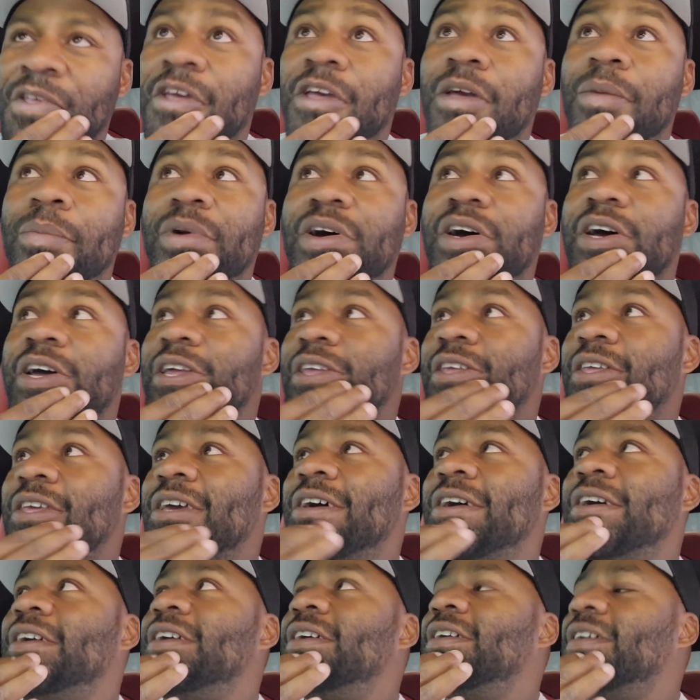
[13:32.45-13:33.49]
But
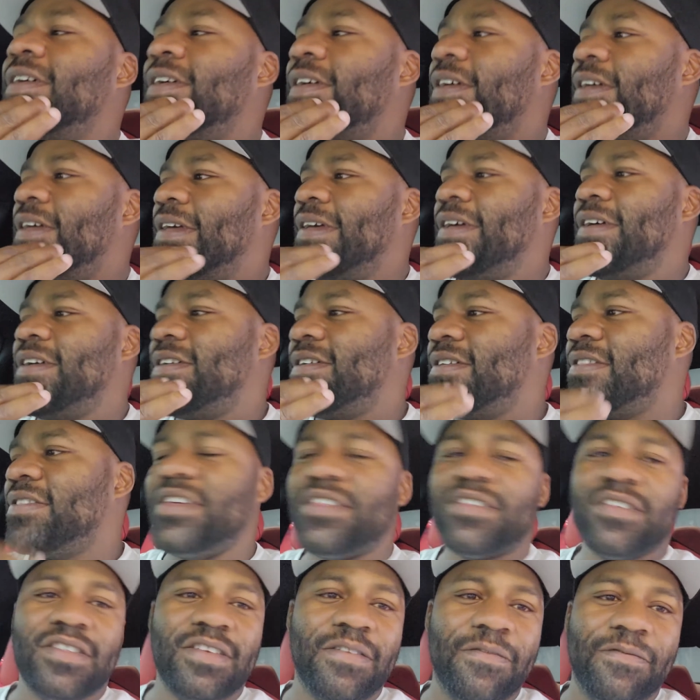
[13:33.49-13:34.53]
yeah, this
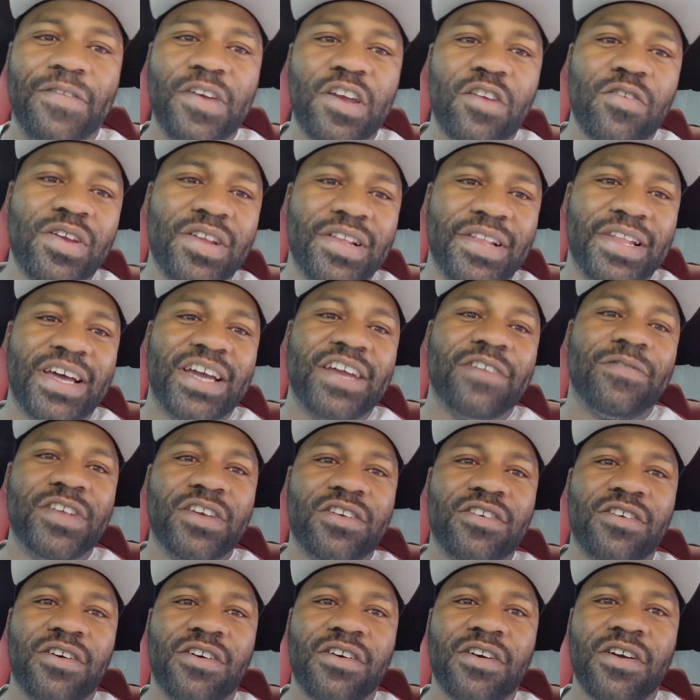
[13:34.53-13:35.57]
is a very lively
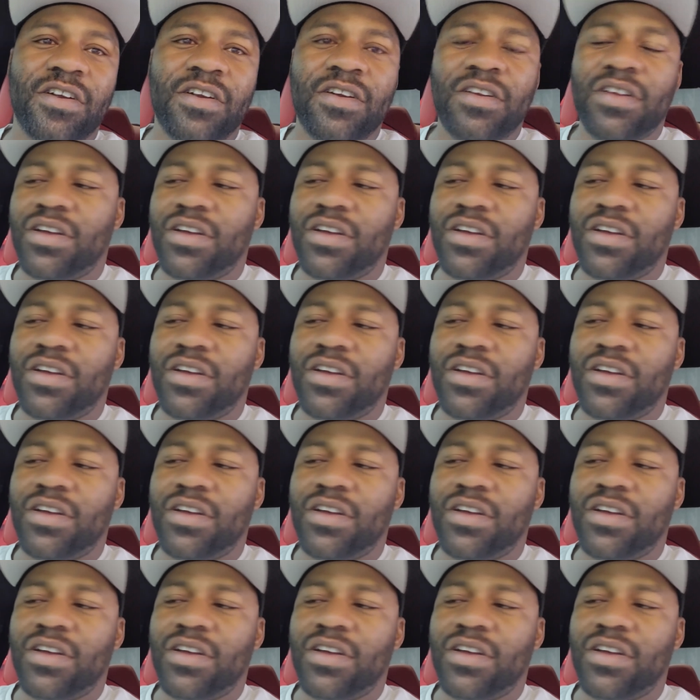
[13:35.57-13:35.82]
car.